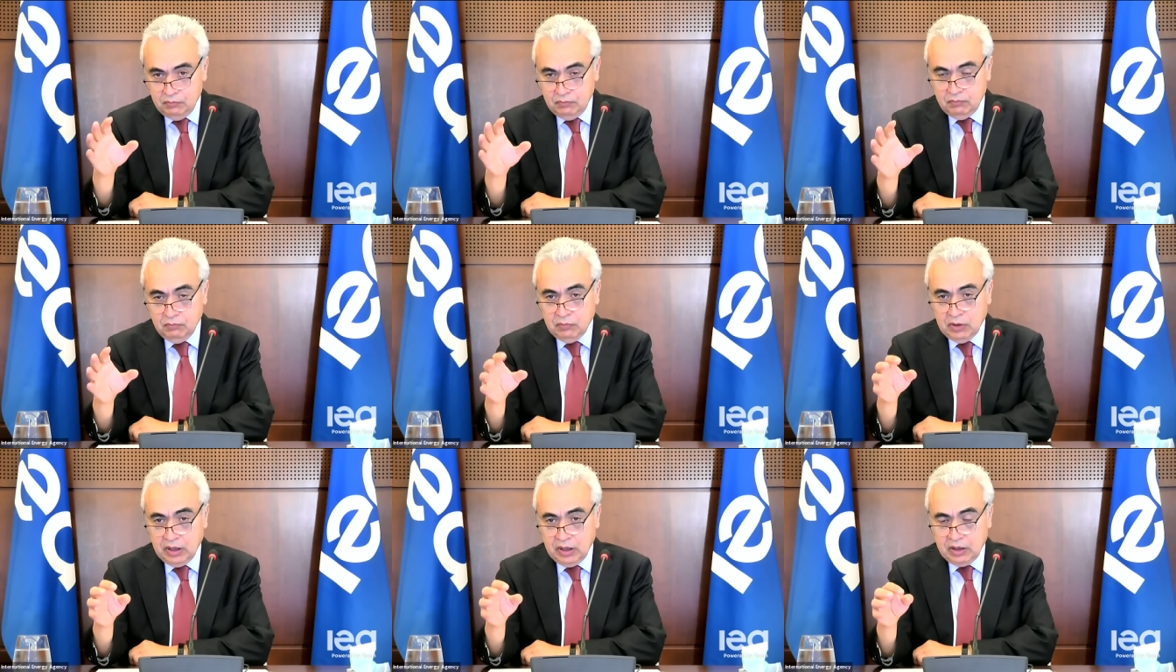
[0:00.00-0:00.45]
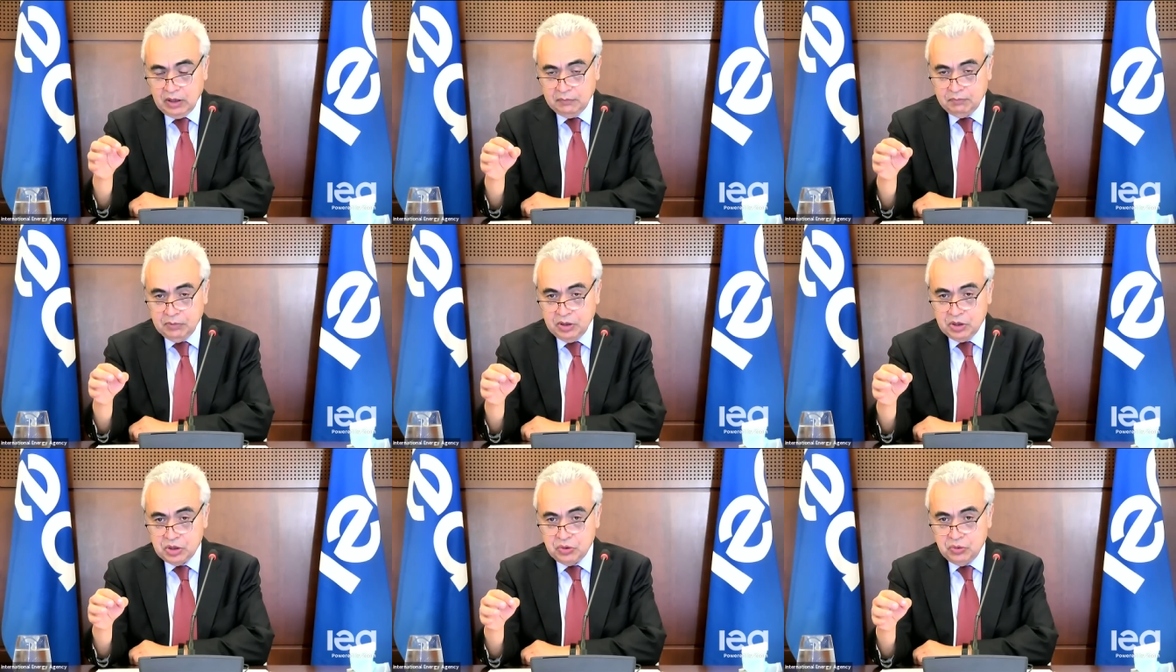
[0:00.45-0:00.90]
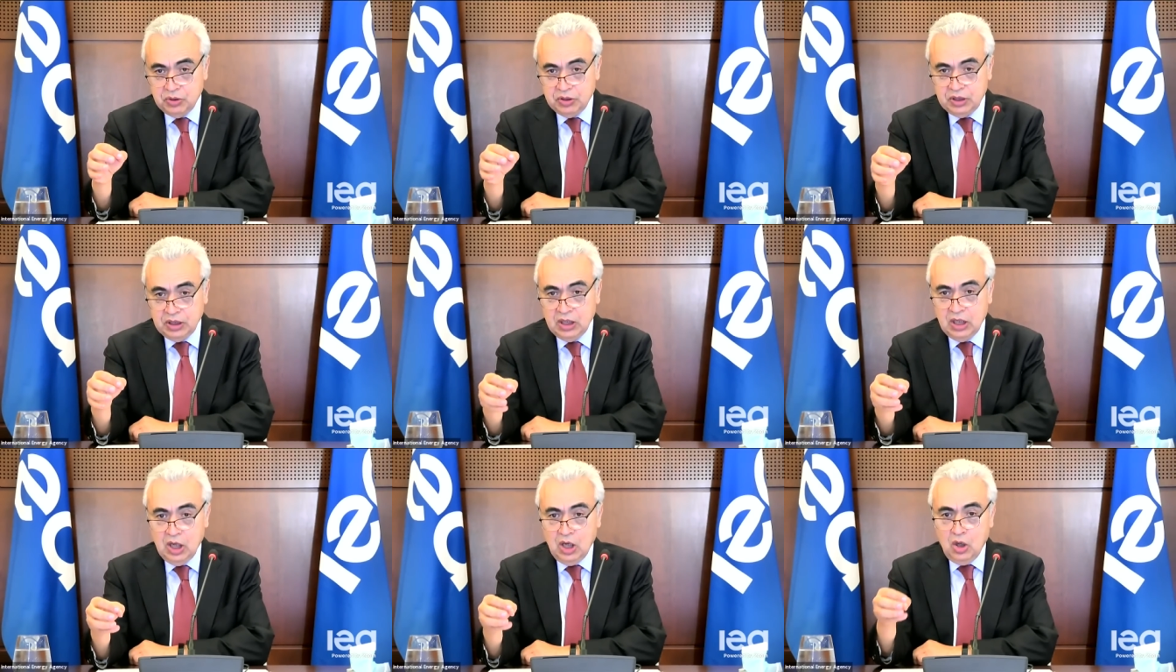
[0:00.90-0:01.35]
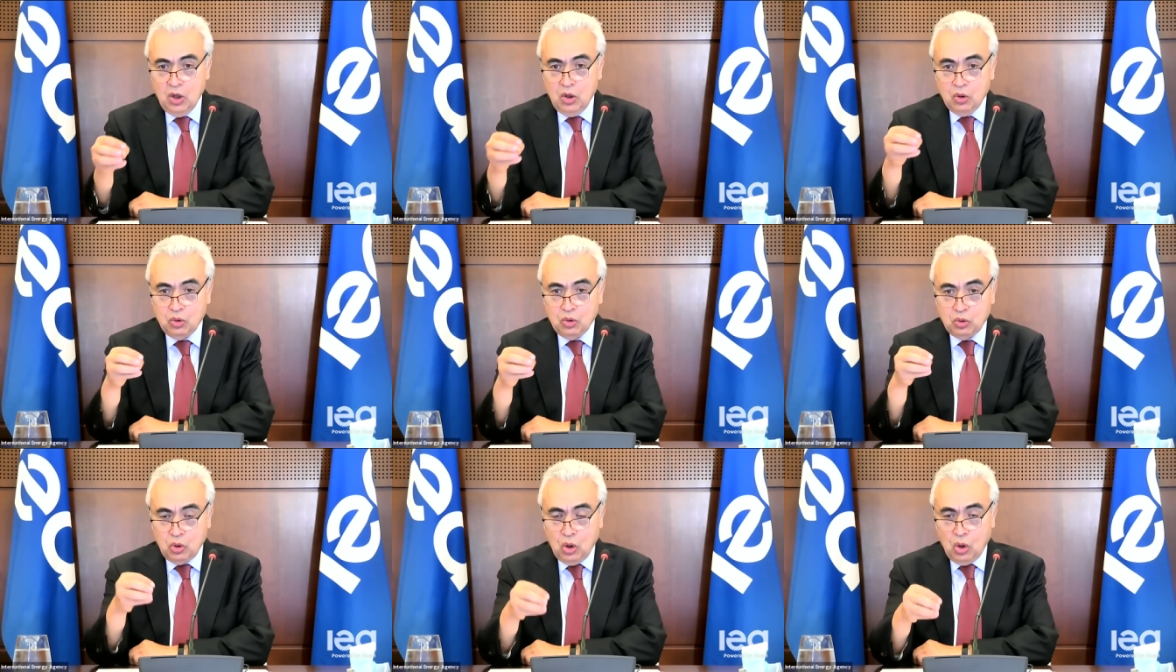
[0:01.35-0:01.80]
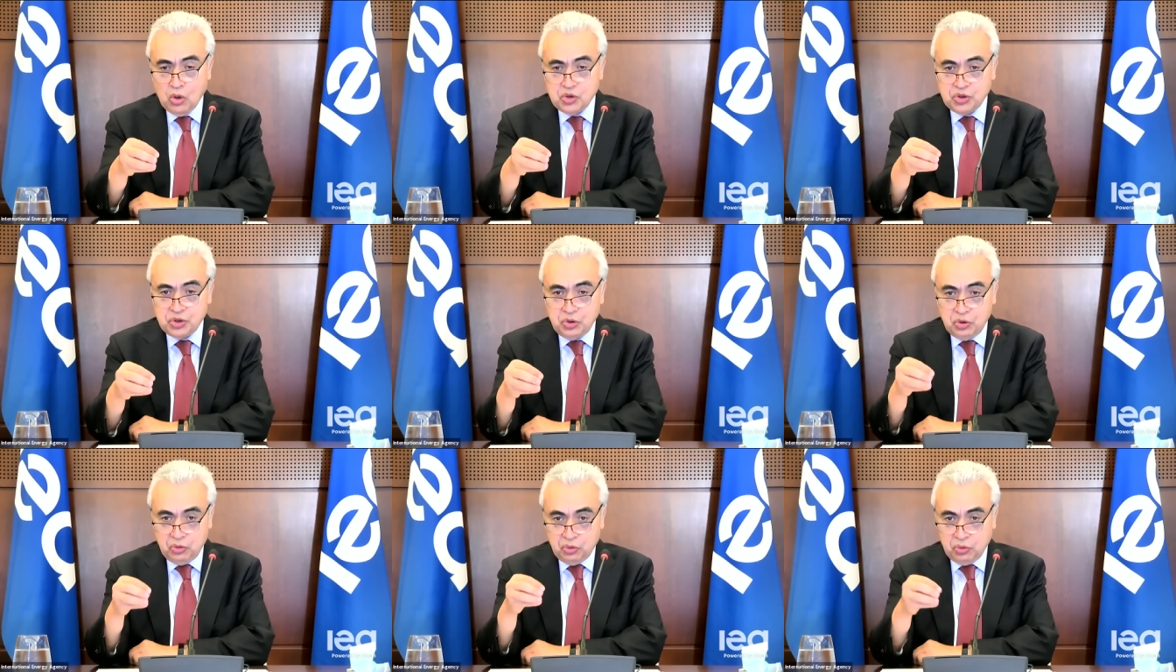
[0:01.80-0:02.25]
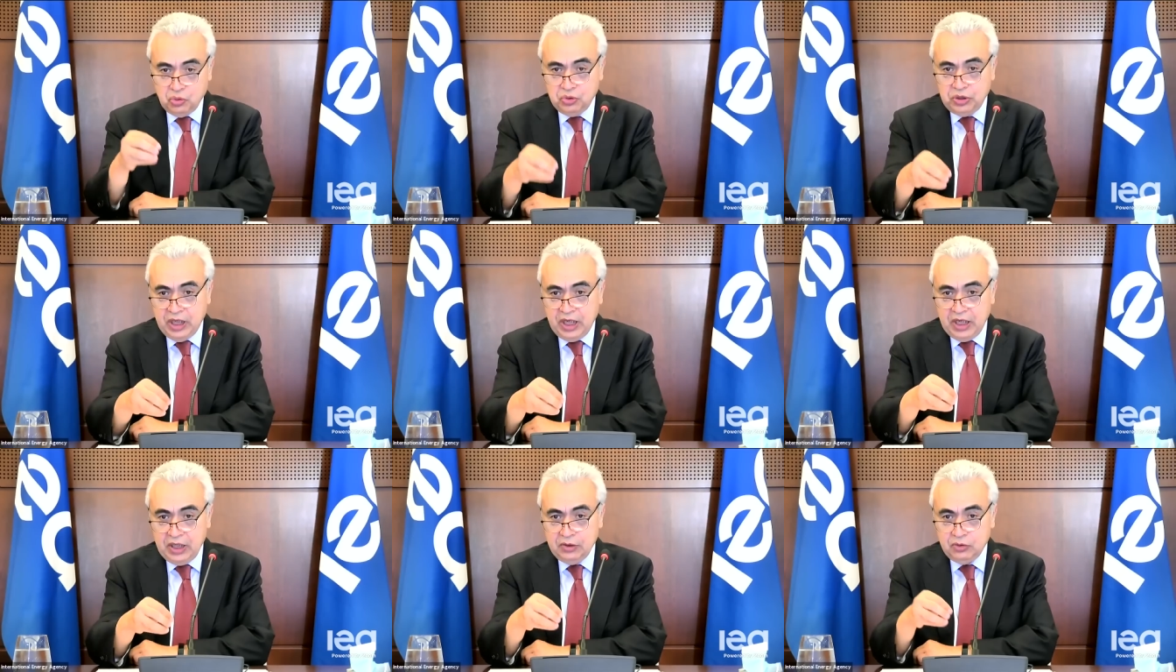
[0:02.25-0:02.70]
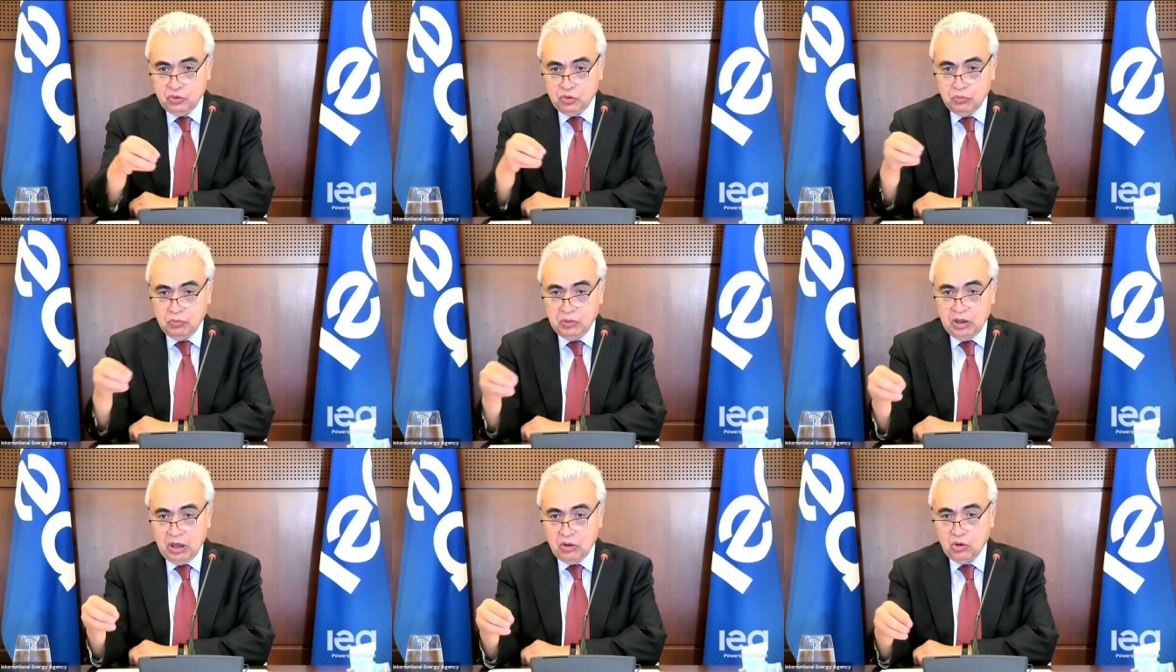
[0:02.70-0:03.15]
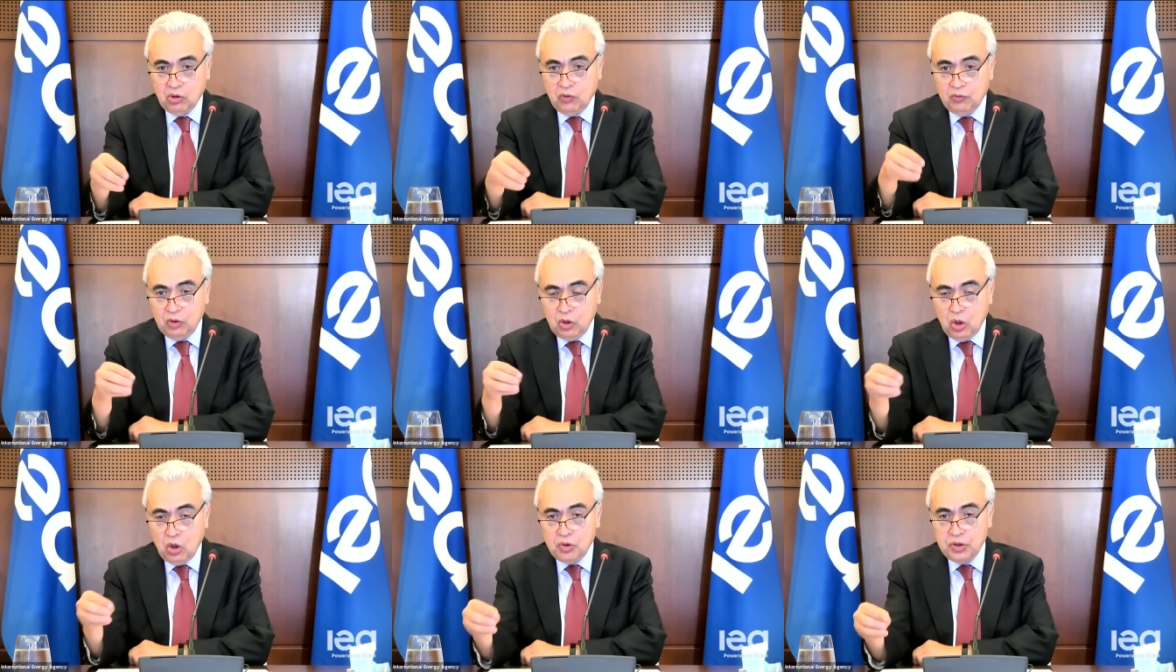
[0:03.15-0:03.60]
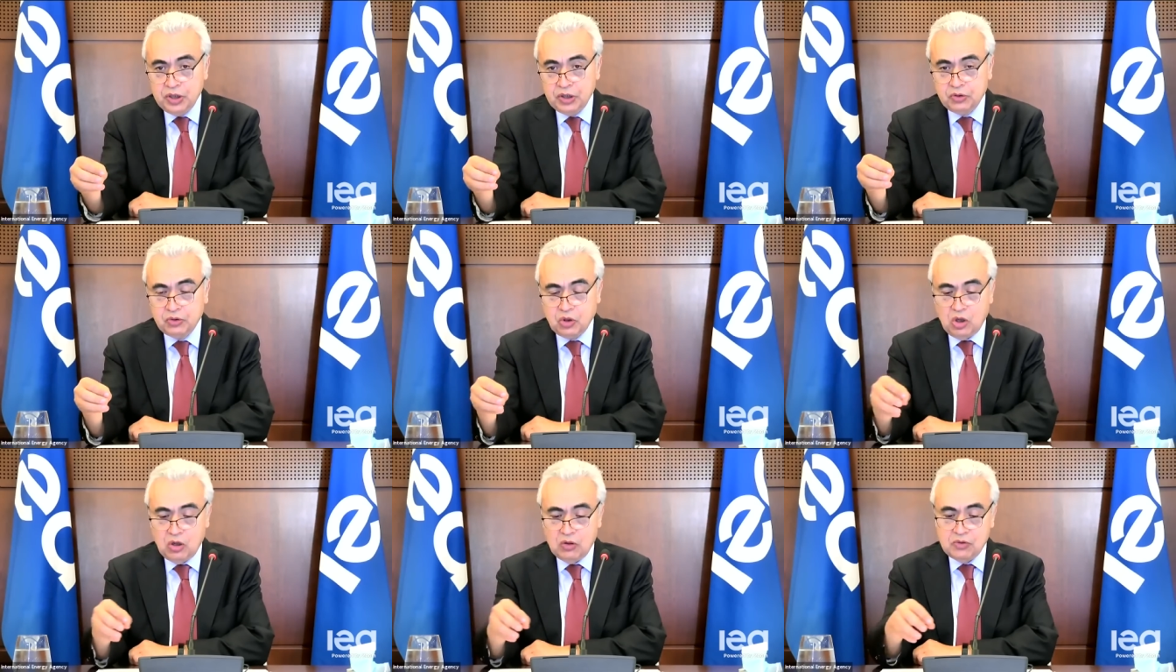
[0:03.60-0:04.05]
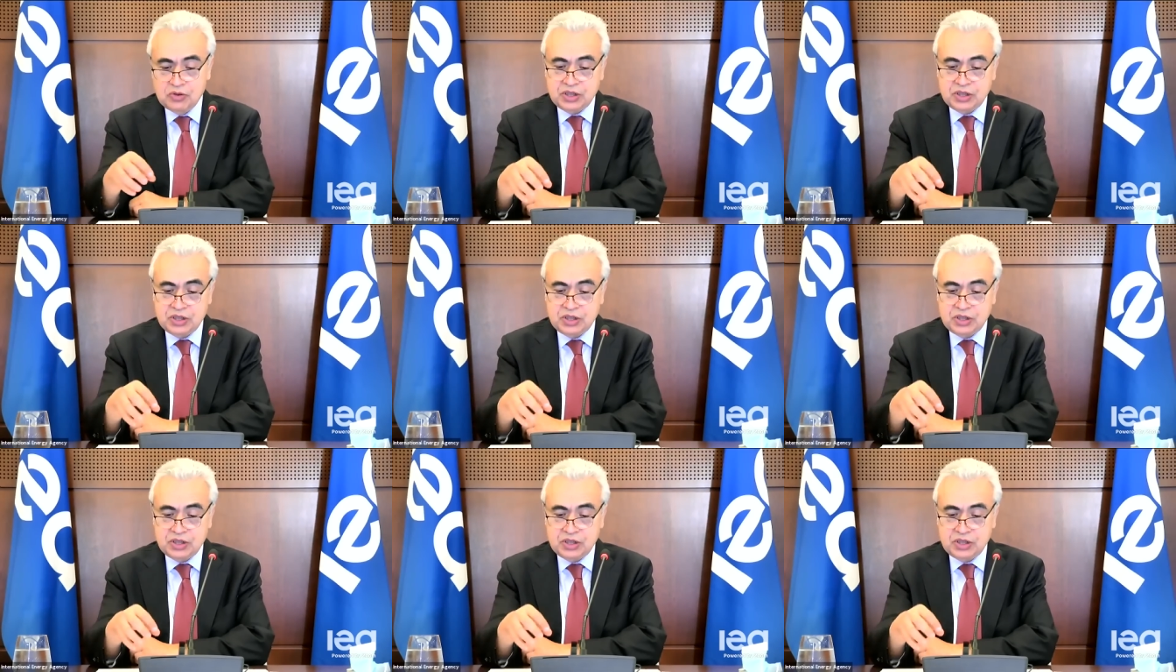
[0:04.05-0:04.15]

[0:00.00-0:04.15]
market maturity, cost today, tomorrow, learning curves,